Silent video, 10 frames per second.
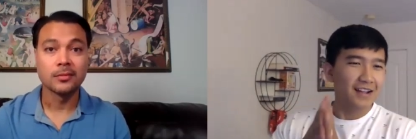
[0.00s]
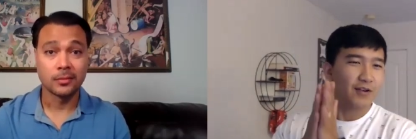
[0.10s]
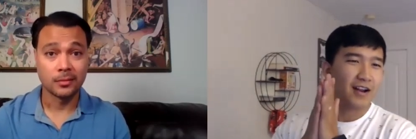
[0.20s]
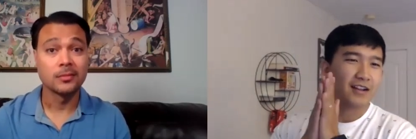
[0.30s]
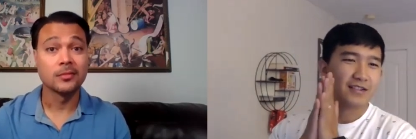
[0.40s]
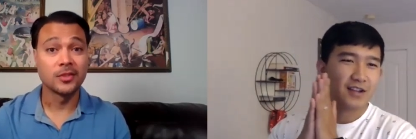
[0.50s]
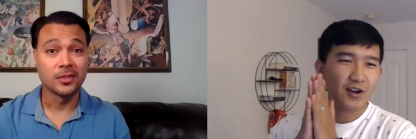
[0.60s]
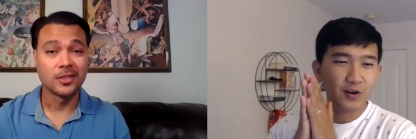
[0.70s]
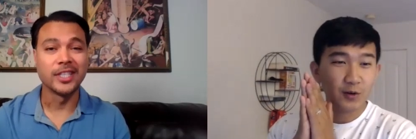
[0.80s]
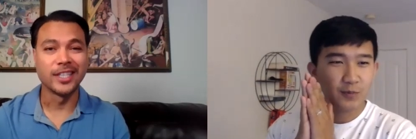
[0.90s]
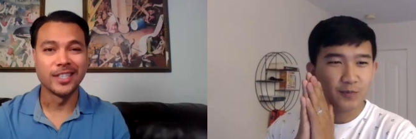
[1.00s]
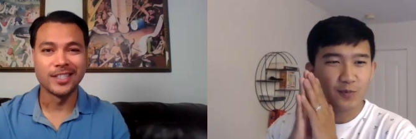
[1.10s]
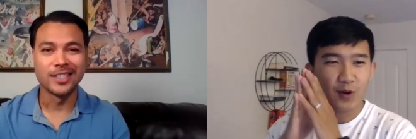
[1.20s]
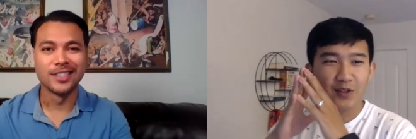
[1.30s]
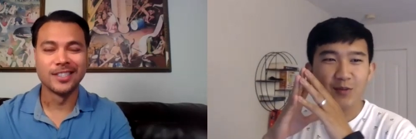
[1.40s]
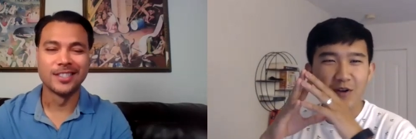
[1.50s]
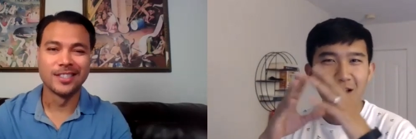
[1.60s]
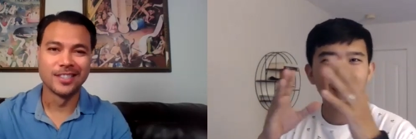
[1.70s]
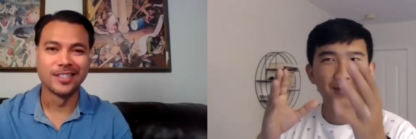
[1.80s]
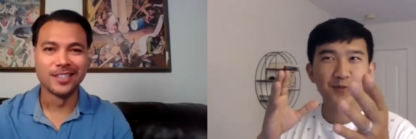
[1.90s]
Speaker 1: right? So one of the
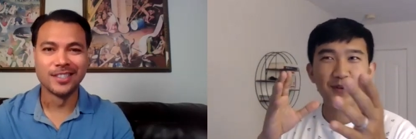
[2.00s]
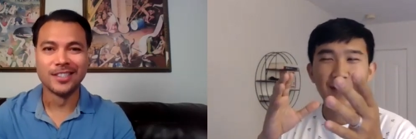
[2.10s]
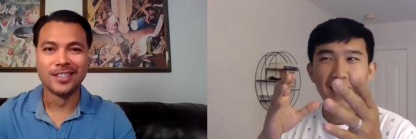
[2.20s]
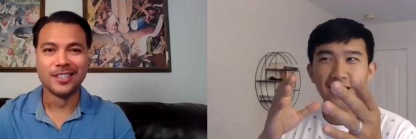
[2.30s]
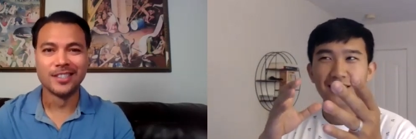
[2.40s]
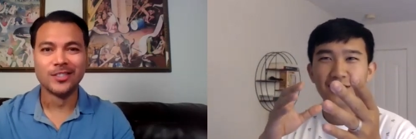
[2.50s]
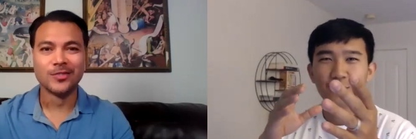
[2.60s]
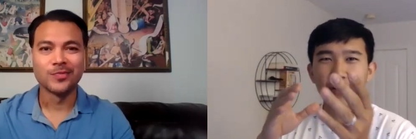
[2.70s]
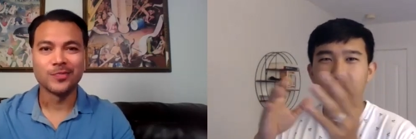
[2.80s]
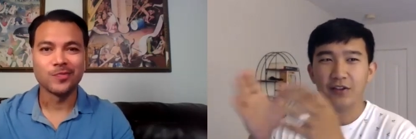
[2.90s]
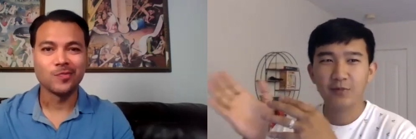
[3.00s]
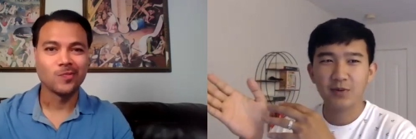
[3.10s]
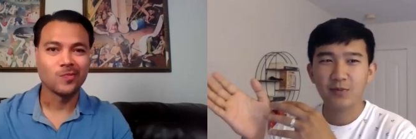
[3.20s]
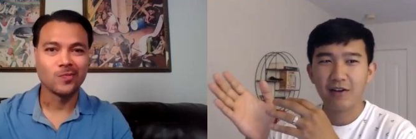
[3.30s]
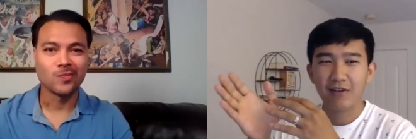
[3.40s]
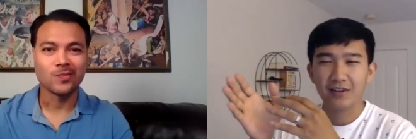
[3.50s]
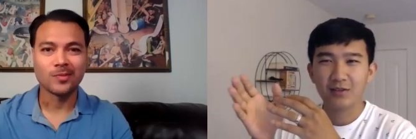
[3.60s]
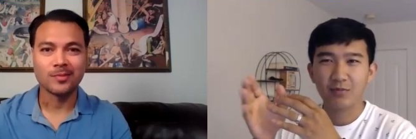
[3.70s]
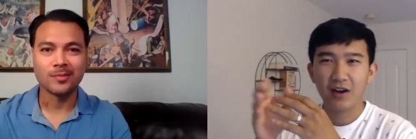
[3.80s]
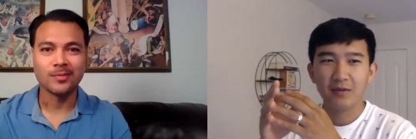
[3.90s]
problems we ran into where other people I ran
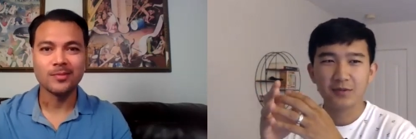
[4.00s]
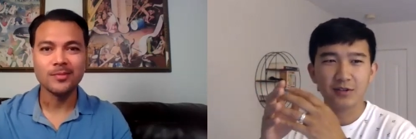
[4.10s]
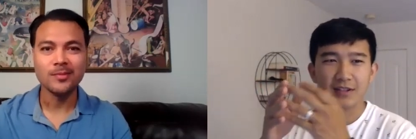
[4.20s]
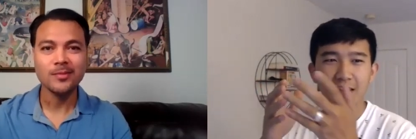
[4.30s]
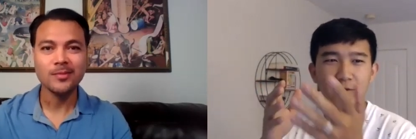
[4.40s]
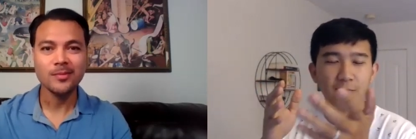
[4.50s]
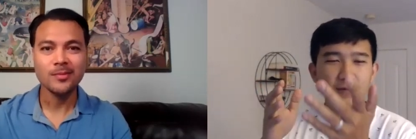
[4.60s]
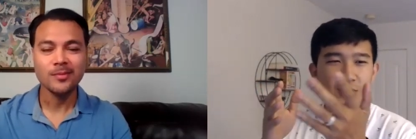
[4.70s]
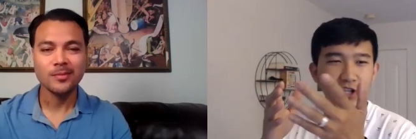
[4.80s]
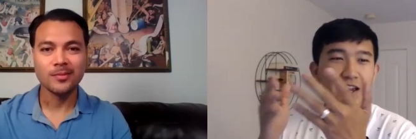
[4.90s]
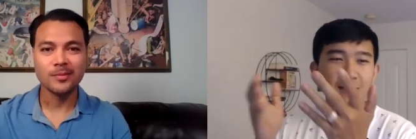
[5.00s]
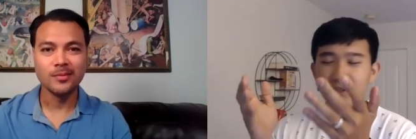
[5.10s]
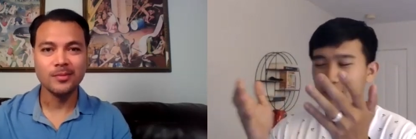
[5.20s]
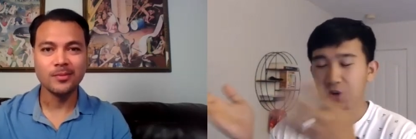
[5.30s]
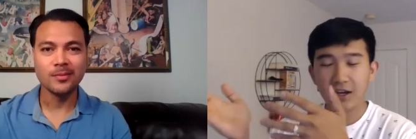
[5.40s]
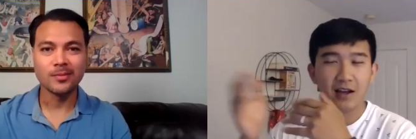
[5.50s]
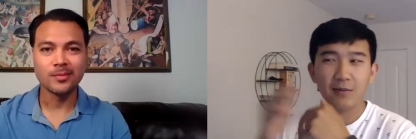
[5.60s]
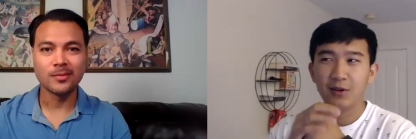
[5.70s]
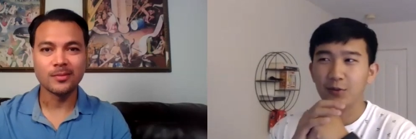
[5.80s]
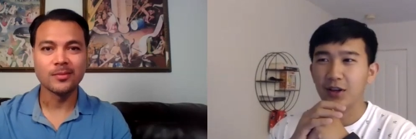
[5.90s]
into problems, your tenant, James, great guy,
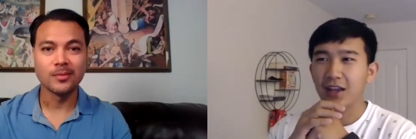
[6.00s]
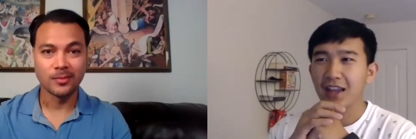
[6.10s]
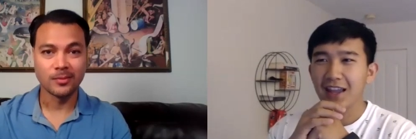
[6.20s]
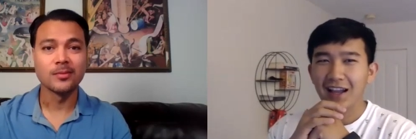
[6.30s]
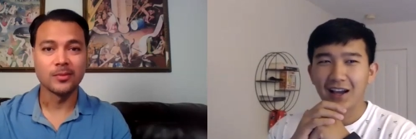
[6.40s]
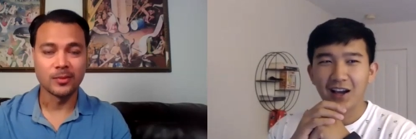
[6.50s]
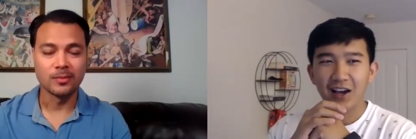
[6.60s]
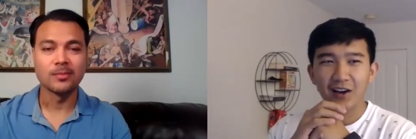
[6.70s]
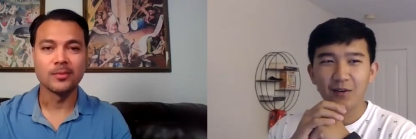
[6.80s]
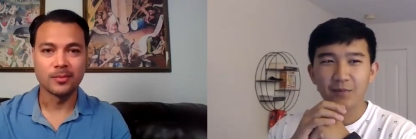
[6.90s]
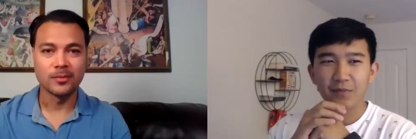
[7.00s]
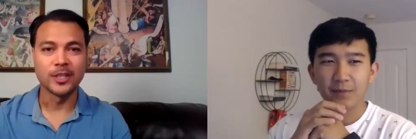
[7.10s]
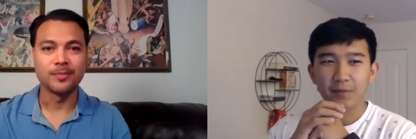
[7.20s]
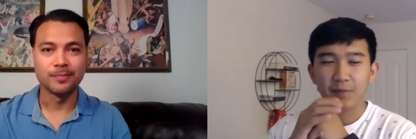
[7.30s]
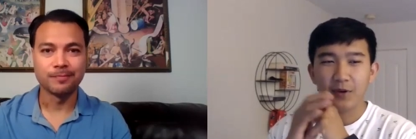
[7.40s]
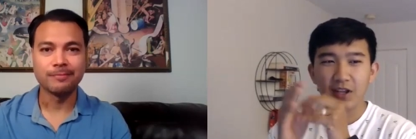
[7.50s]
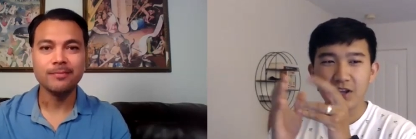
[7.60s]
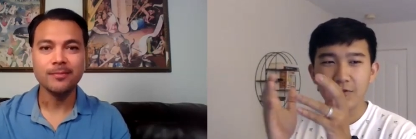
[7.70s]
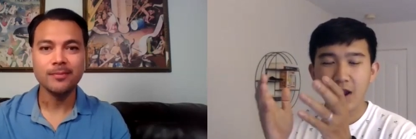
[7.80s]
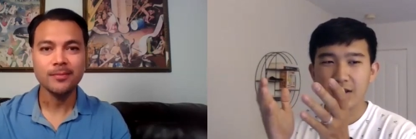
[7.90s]
by the way, um, but
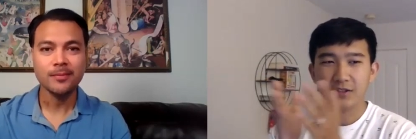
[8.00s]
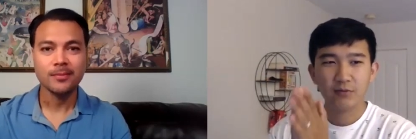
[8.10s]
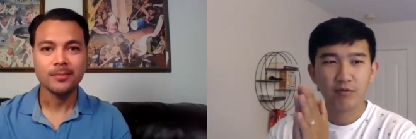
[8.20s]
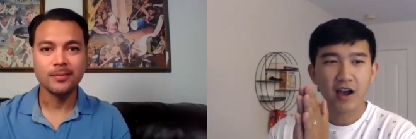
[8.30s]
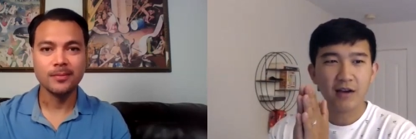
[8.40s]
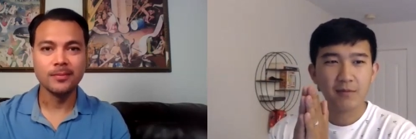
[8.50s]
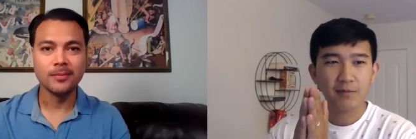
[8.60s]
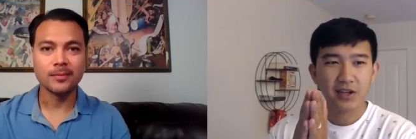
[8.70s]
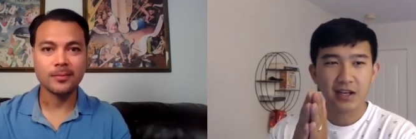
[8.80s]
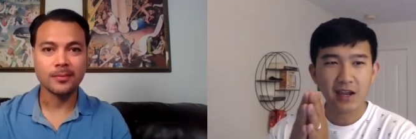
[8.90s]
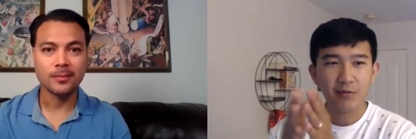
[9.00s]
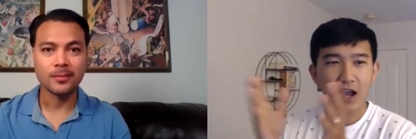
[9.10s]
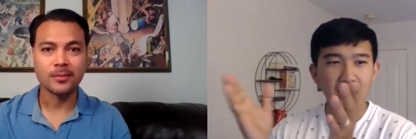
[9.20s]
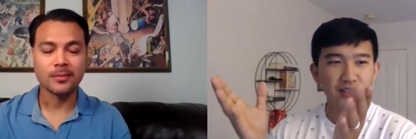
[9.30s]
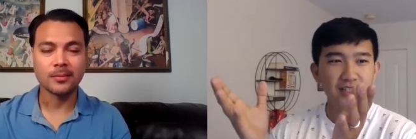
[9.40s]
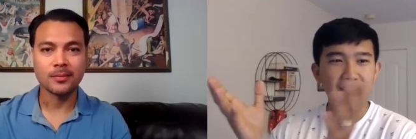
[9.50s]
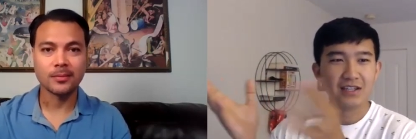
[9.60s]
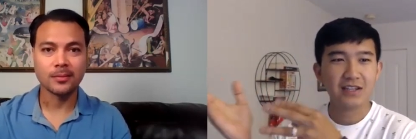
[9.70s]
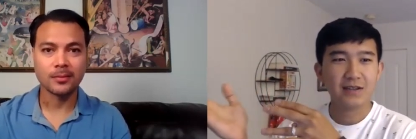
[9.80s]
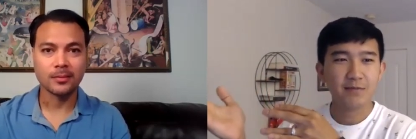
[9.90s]
he ran into a problem being able to actually
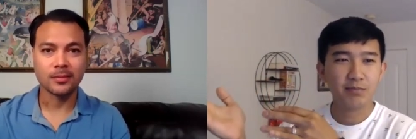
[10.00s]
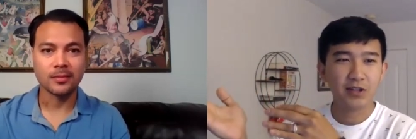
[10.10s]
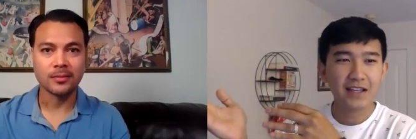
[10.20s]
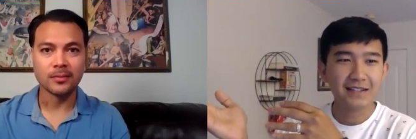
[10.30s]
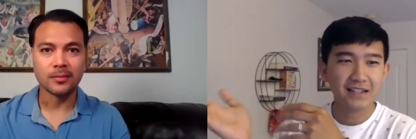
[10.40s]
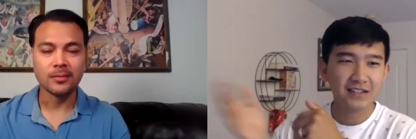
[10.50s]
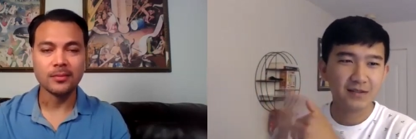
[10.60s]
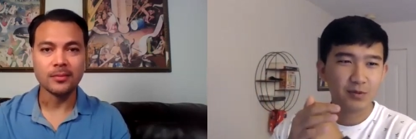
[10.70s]
see places